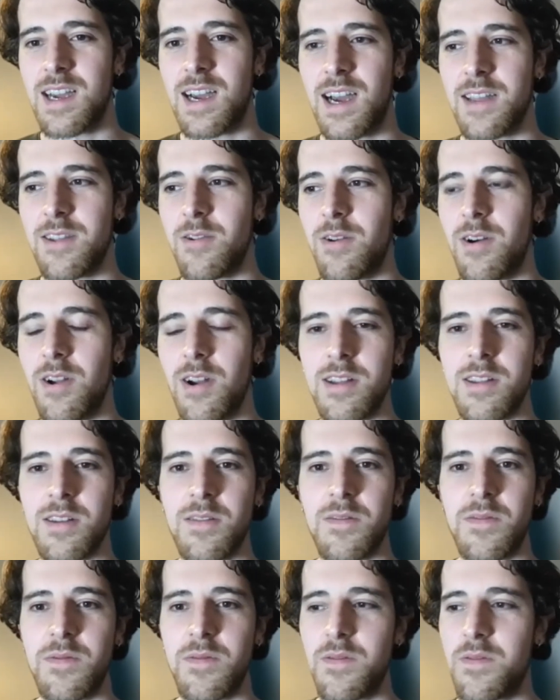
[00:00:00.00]
I don't know, a lot
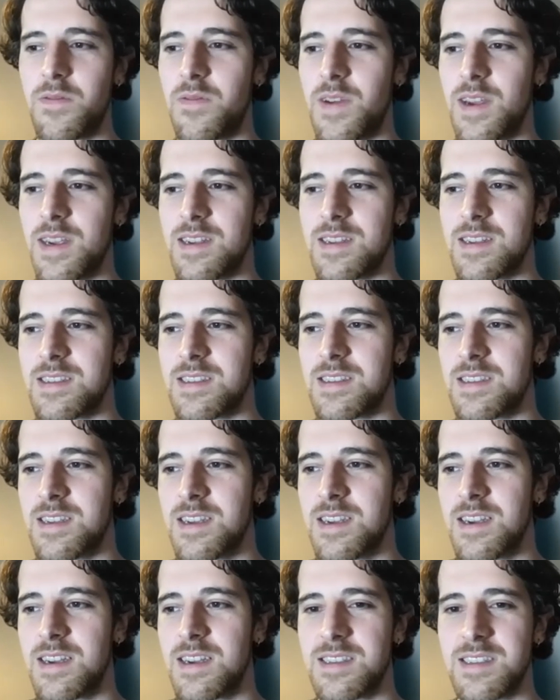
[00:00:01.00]
of things
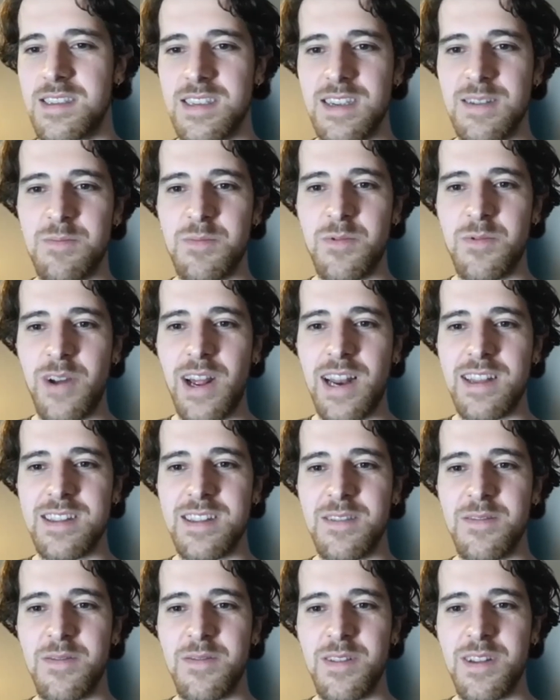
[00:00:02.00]
seem
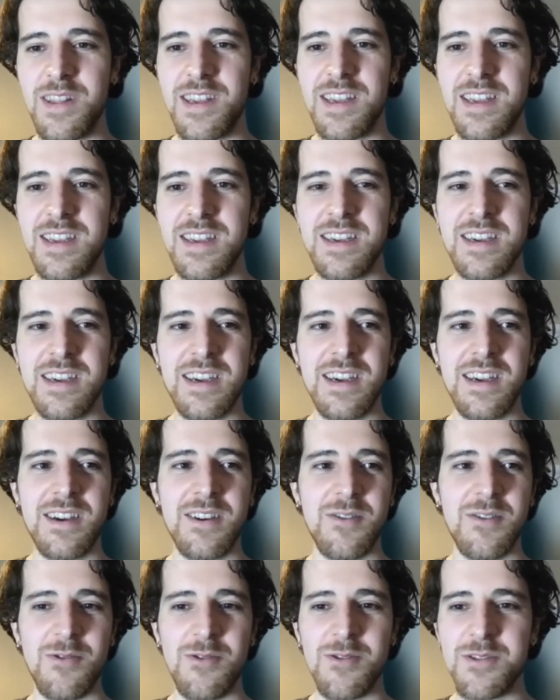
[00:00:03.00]
relatively
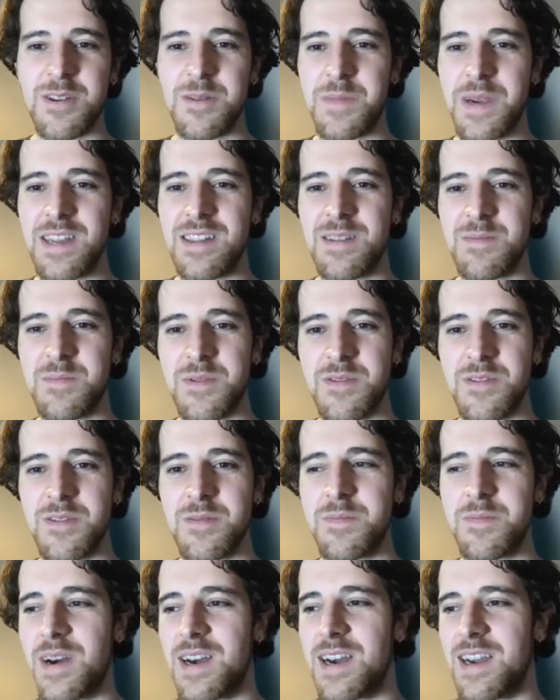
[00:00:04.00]

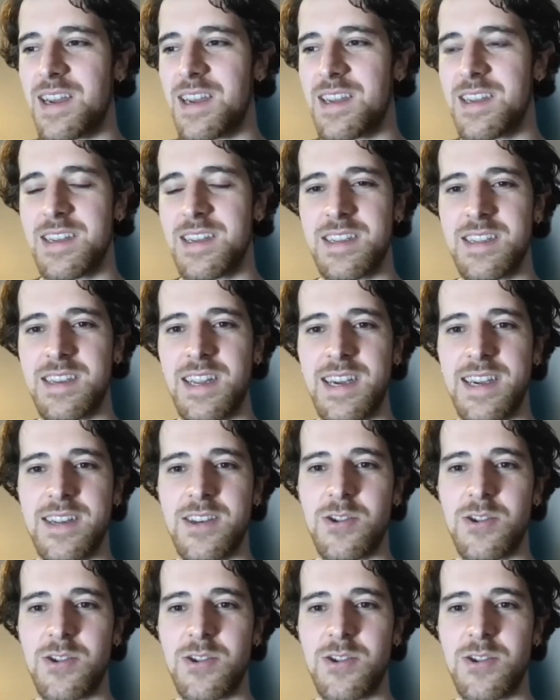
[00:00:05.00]
automatable by, like,